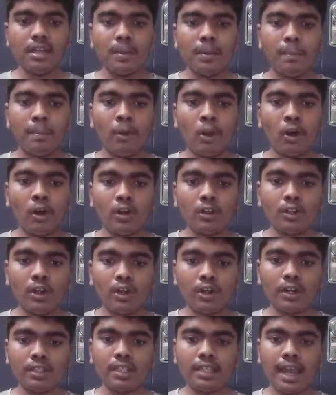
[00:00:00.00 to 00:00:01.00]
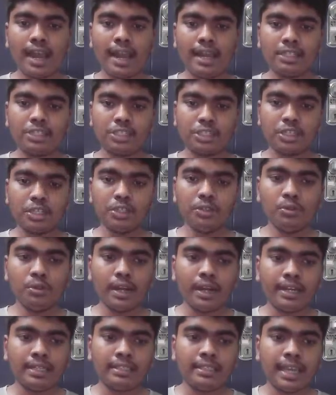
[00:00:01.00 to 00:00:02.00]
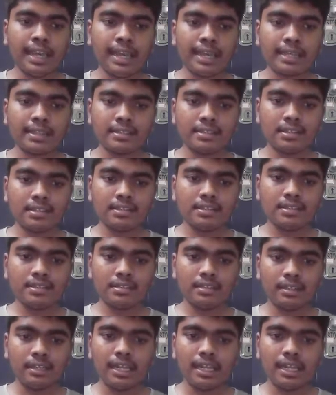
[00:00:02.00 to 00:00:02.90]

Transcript: block not in the hash queue and there exists